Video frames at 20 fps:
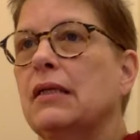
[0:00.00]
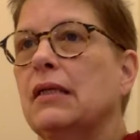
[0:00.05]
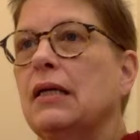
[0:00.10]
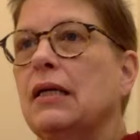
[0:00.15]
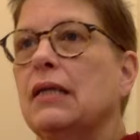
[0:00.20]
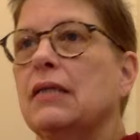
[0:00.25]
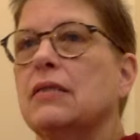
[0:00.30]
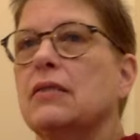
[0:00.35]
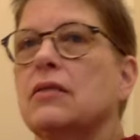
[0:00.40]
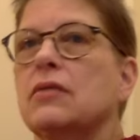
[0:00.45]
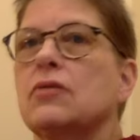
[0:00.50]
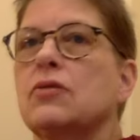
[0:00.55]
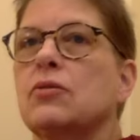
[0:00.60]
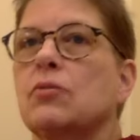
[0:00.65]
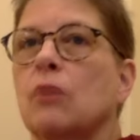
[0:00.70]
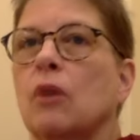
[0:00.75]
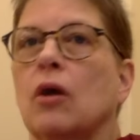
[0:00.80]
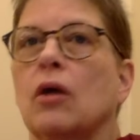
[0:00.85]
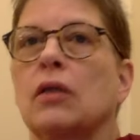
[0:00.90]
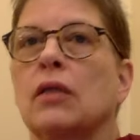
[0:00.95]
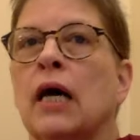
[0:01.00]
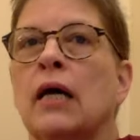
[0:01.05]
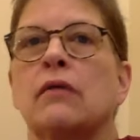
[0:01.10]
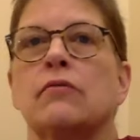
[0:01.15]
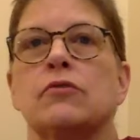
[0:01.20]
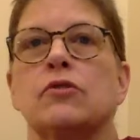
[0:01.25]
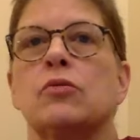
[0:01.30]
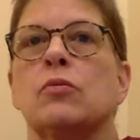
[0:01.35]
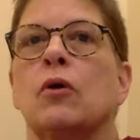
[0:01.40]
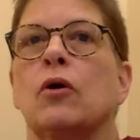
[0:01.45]
It's a small, a lot of
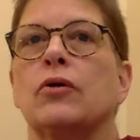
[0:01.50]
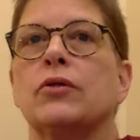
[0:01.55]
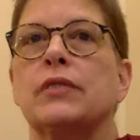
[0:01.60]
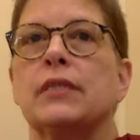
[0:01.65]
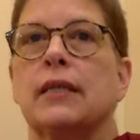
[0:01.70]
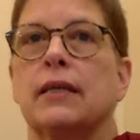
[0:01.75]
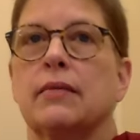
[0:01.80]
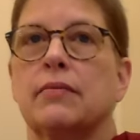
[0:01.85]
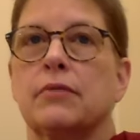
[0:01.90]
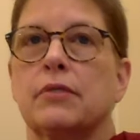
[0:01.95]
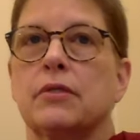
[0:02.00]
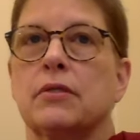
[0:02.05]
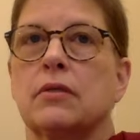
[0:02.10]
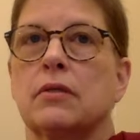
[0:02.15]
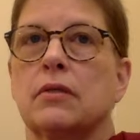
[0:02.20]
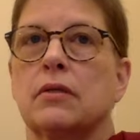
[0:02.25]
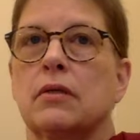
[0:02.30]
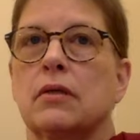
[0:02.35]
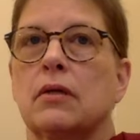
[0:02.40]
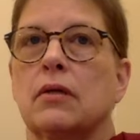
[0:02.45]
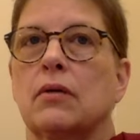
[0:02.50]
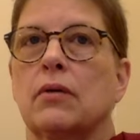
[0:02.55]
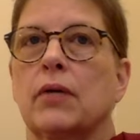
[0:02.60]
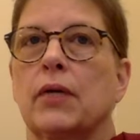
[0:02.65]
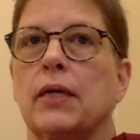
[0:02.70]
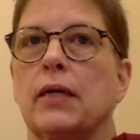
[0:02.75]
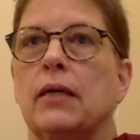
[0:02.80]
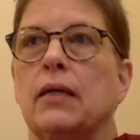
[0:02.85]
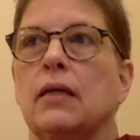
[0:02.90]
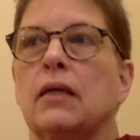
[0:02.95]
small steps.
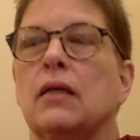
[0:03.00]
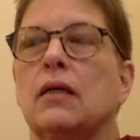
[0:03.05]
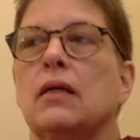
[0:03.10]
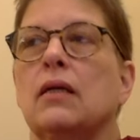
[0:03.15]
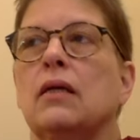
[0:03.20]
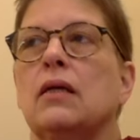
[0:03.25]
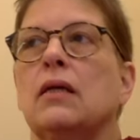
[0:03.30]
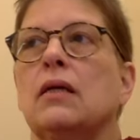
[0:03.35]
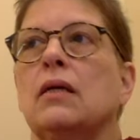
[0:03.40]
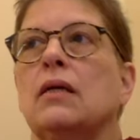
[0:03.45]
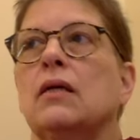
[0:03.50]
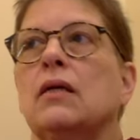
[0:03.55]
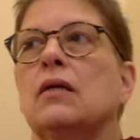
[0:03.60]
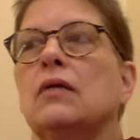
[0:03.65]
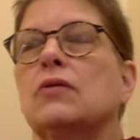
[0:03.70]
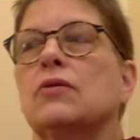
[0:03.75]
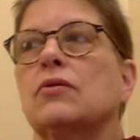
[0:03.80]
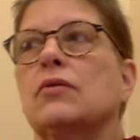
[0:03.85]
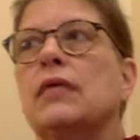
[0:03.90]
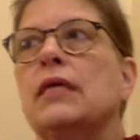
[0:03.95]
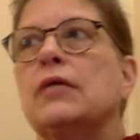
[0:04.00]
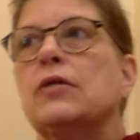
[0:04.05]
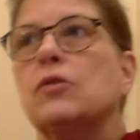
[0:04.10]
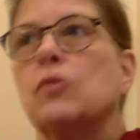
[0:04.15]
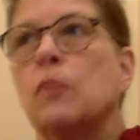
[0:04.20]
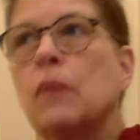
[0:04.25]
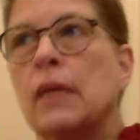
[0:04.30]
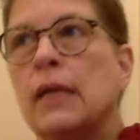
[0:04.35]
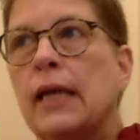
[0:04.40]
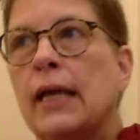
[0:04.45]
Okay. So that's
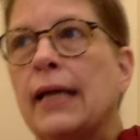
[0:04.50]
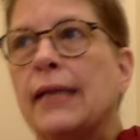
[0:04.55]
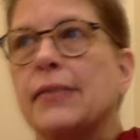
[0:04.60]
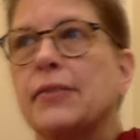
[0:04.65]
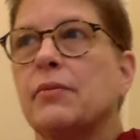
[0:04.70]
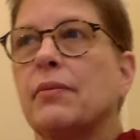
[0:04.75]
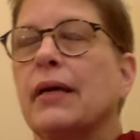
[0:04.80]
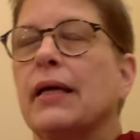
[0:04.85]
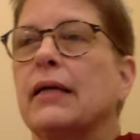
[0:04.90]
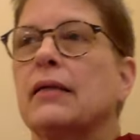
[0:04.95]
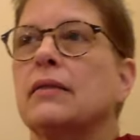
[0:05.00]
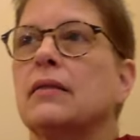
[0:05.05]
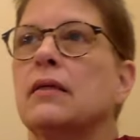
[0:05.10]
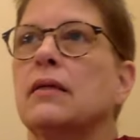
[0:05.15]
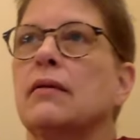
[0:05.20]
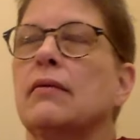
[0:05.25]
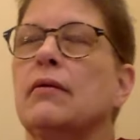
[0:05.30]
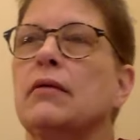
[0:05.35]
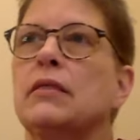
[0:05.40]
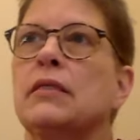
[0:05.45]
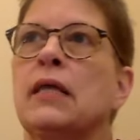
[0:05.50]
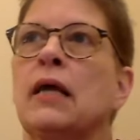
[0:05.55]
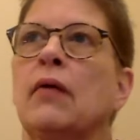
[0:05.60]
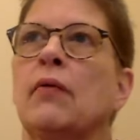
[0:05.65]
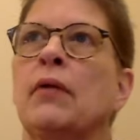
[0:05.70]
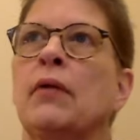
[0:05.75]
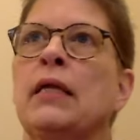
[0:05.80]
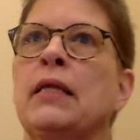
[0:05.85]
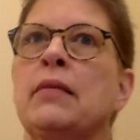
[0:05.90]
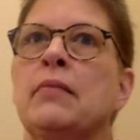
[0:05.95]
one aspect. It's not
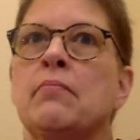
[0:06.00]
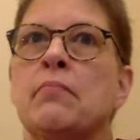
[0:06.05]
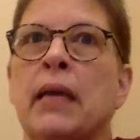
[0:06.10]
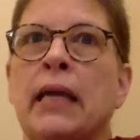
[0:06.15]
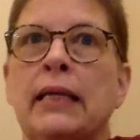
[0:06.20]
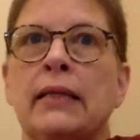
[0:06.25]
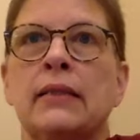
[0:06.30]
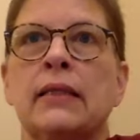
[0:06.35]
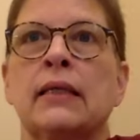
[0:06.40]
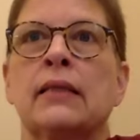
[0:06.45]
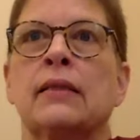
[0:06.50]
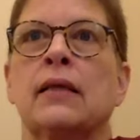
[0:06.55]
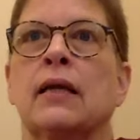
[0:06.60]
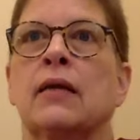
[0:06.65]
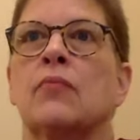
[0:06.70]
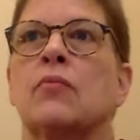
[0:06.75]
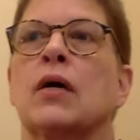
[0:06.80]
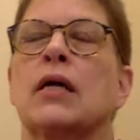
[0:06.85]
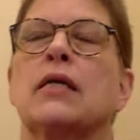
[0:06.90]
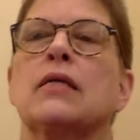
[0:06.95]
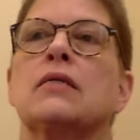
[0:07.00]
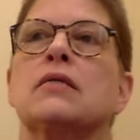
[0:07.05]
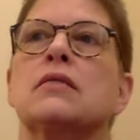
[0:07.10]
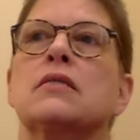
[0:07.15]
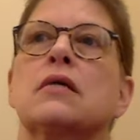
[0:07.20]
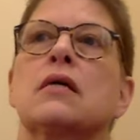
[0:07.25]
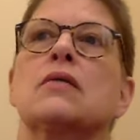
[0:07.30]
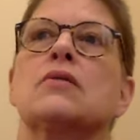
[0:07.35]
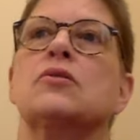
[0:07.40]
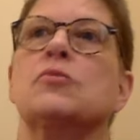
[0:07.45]
really the main thing that I want to
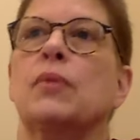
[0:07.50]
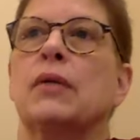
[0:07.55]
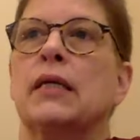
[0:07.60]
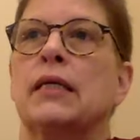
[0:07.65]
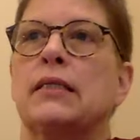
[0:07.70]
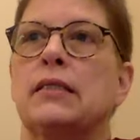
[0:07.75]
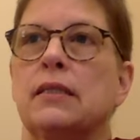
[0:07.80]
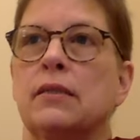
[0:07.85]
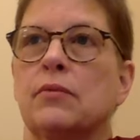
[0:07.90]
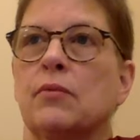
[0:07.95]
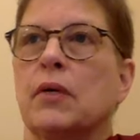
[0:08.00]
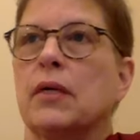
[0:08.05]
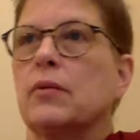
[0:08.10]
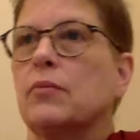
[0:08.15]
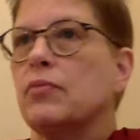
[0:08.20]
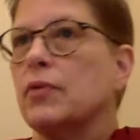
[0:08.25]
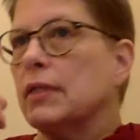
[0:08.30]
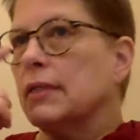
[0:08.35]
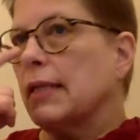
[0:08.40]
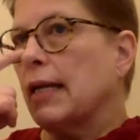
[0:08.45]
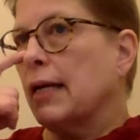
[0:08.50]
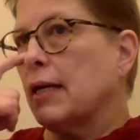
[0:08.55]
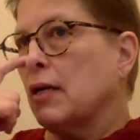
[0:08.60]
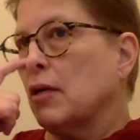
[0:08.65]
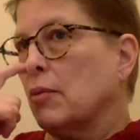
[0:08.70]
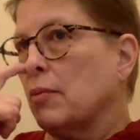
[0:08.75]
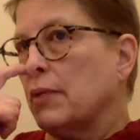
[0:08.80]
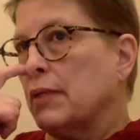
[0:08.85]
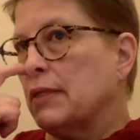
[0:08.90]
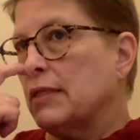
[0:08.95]
discuss, but I did want to bring that
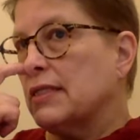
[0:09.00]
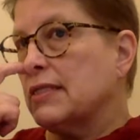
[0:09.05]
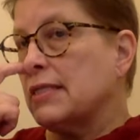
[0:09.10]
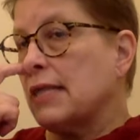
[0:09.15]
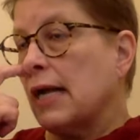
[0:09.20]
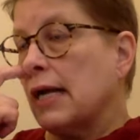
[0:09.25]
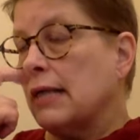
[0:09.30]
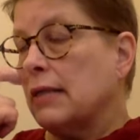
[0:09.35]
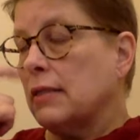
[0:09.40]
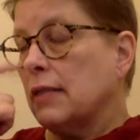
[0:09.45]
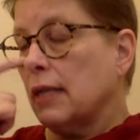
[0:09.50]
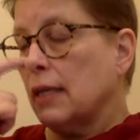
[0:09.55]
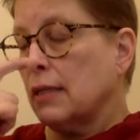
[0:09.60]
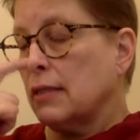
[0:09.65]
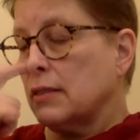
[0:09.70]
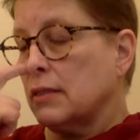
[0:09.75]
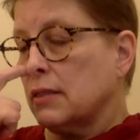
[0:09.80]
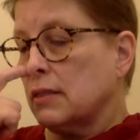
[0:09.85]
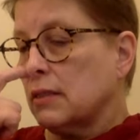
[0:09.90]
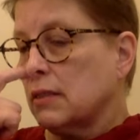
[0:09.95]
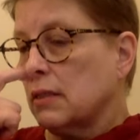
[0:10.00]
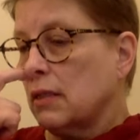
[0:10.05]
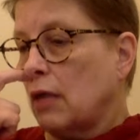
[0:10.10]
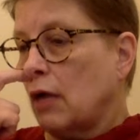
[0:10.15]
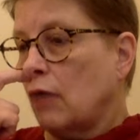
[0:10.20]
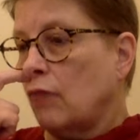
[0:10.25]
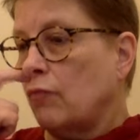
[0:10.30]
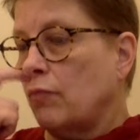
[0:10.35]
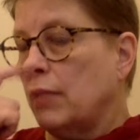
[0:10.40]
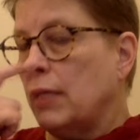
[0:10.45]
up in this context
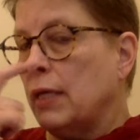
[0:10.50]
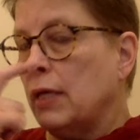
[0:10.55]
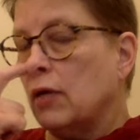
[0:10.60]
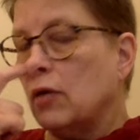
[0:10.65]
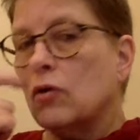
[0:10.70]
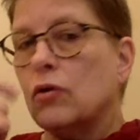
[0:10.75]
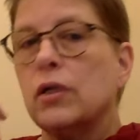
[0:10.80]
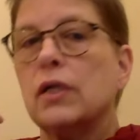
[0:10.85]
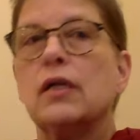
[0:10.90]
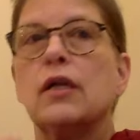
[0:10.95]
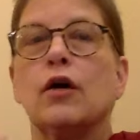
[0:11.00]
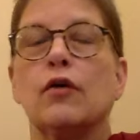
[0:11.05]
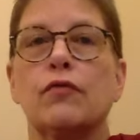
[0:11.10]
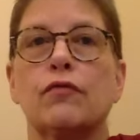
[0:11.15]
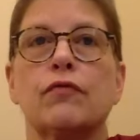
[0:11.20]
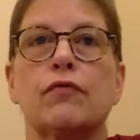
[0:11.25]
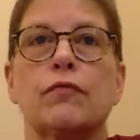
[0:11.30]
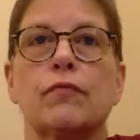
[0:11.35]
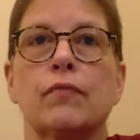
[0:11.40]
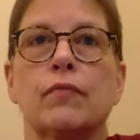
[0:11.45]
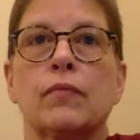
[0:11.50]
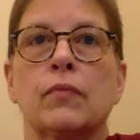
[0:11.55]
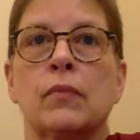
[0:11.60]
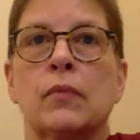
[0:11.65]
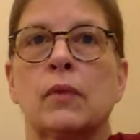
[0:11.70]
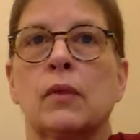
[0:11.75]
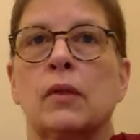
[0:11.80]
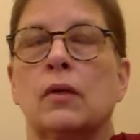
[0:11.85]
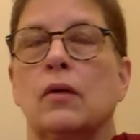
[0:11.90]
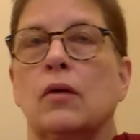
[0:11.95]
of being good enough.
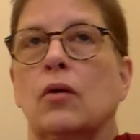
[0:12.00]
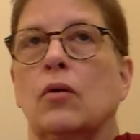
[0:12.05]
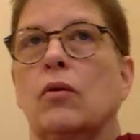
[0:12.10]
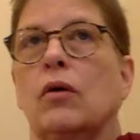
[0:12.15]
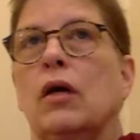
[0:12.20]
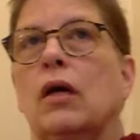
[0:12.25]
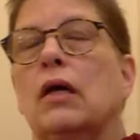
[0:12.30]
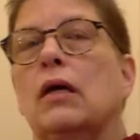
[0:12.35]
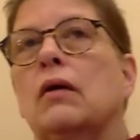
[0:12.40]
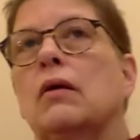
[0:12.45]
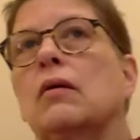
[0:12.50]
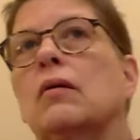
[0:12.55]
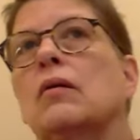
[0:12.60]
Okay.